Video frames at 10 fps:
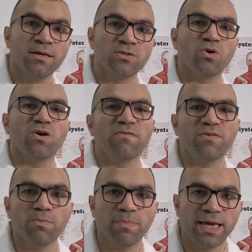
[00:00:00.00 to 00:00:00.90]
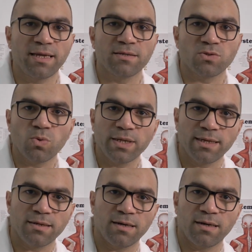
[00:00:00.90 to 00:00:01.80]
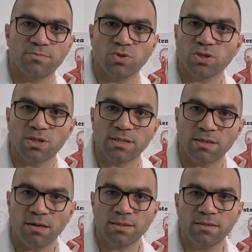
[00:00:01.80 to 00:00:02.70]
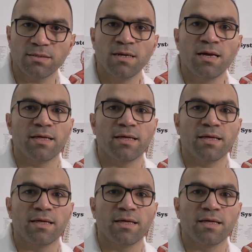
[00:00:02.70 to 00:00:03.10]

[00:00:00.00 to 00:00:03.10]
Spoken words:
So if your pain is only just started,